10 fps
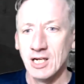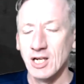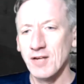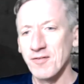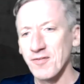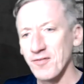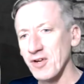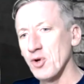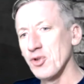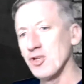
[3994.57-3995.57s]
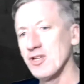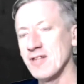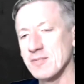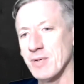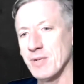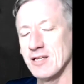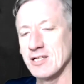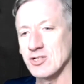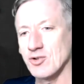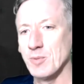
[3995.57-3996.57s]
you feel that this
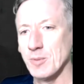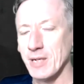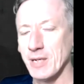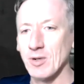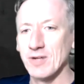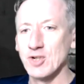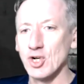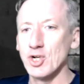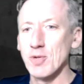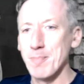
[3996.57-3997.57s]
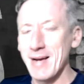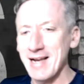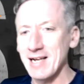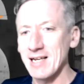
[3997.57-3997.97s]
group of people have got your back